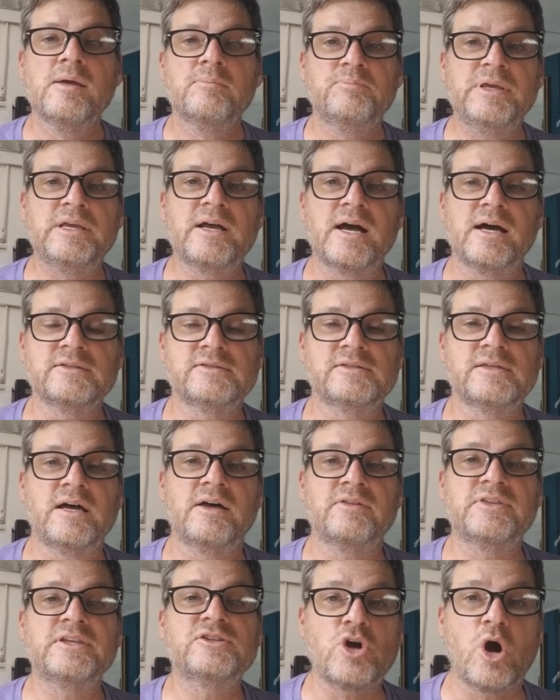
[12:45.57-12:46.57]
Because
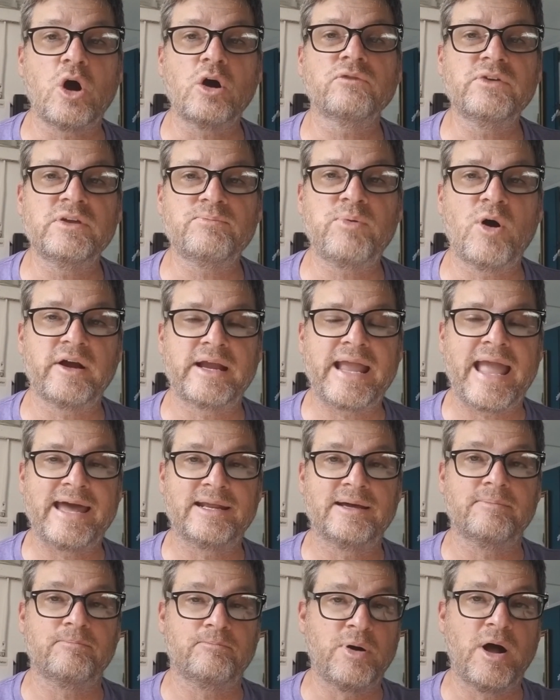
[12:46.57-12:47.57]
this RV park had
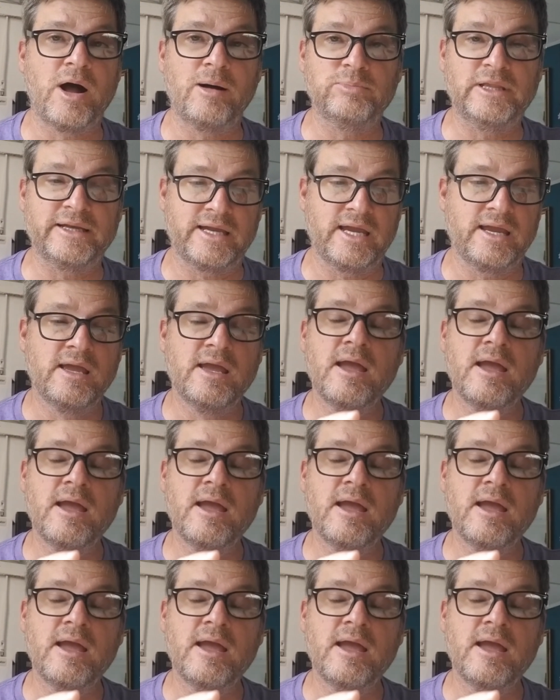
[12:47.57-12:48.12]
a public